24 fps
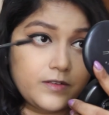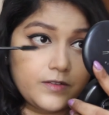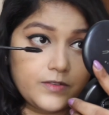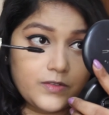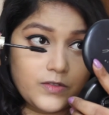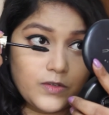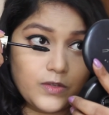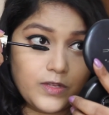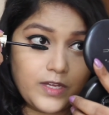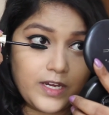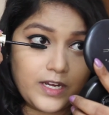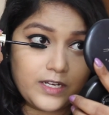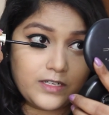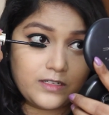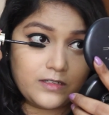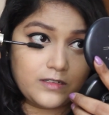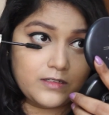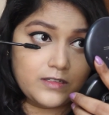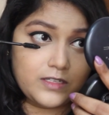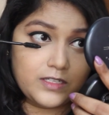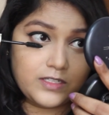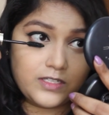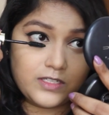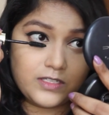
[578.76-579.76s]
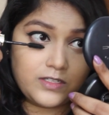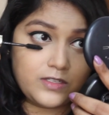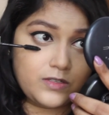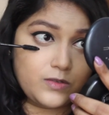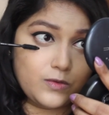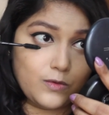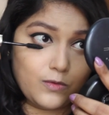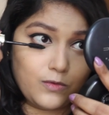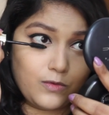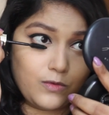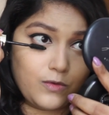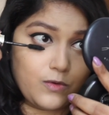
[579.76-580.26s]
so that they just
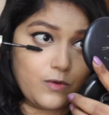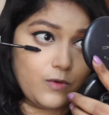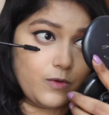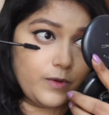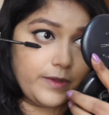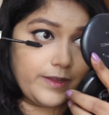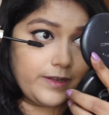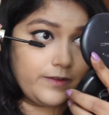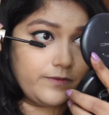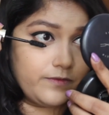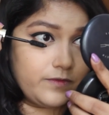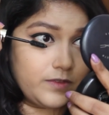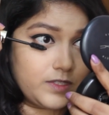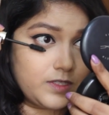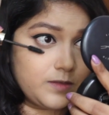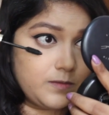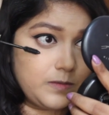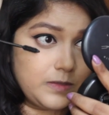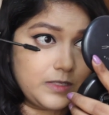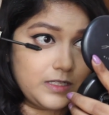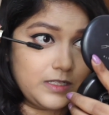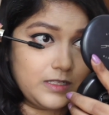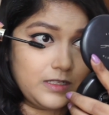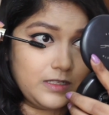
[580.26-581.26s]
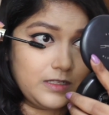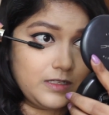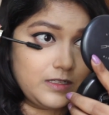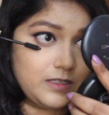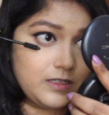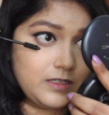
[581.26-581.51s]
don't go invisible.